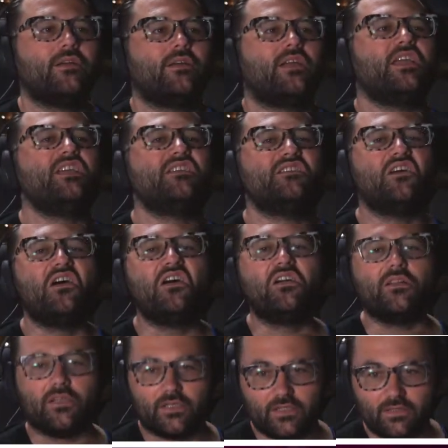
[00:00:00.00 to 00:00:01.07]
He's
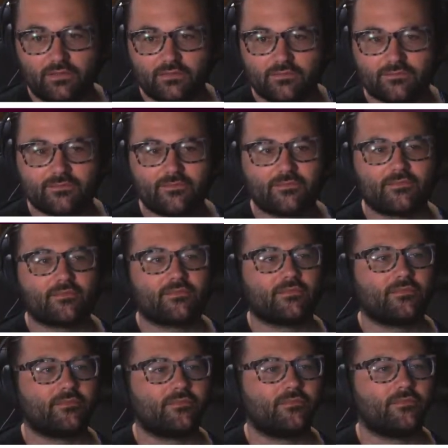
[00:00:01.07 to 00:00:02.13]
ugly."
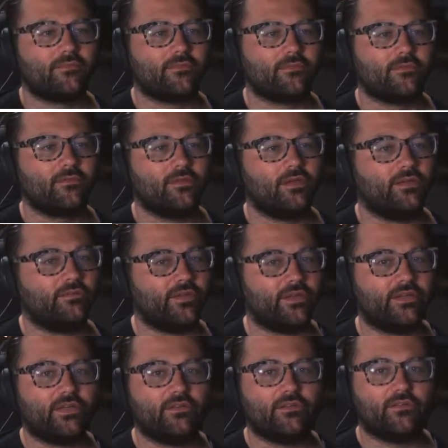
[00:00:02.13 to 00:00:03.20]
And then
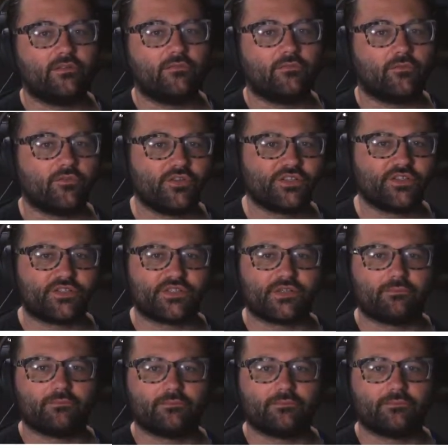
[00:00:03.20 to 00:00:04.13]
he crystals them.